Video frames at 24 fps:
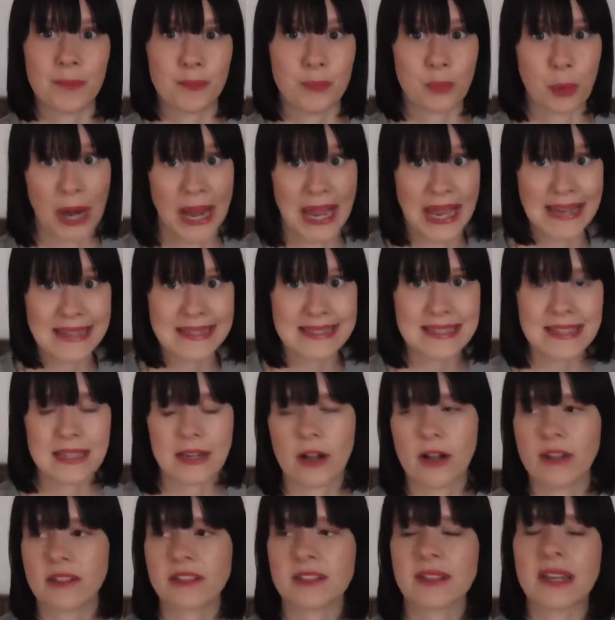brands and
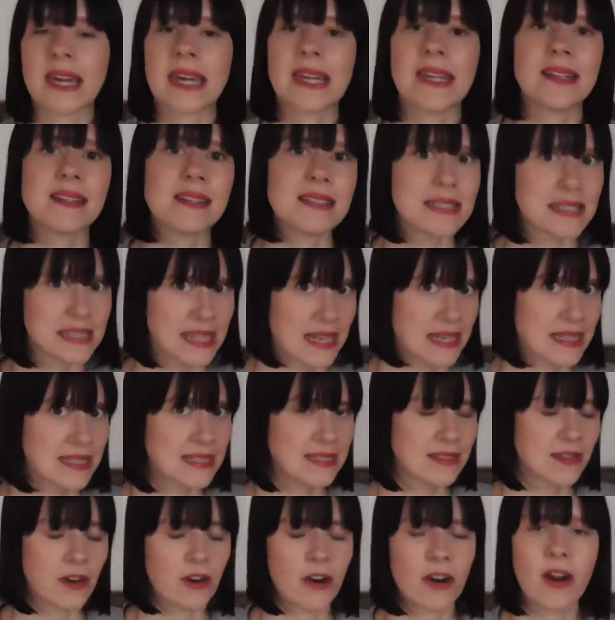also candle
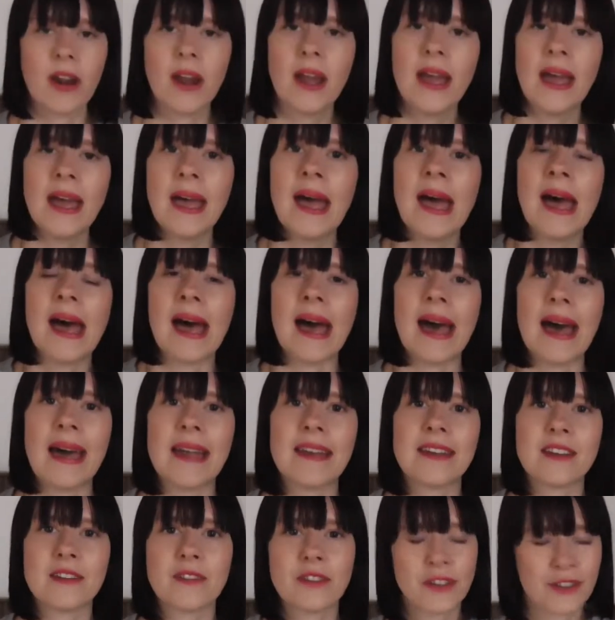scents are.
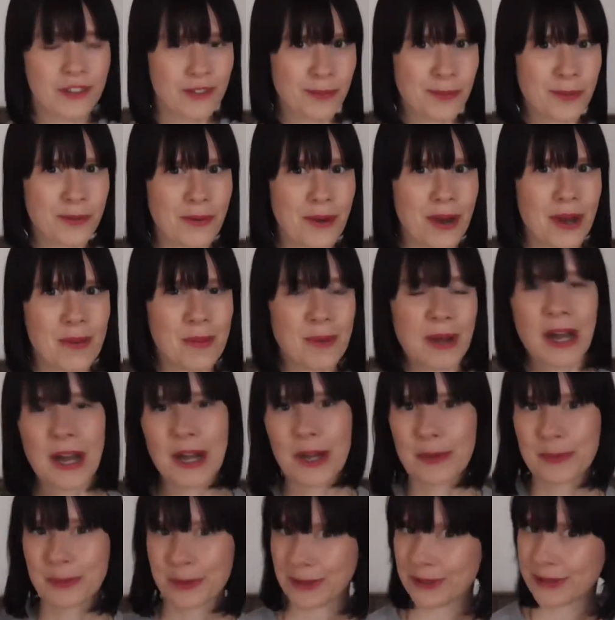And if you subscribe,
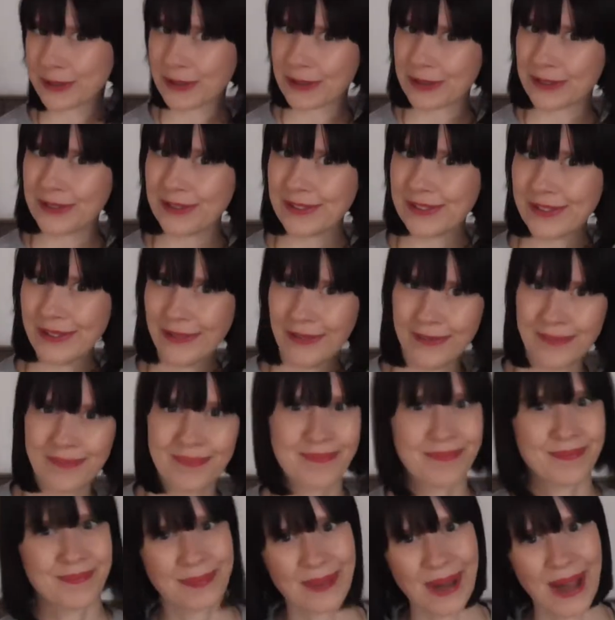I will talk to you soon.
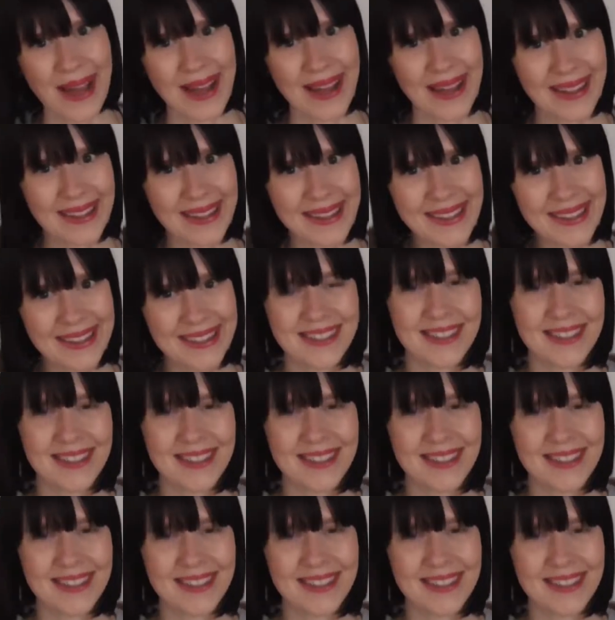Bye!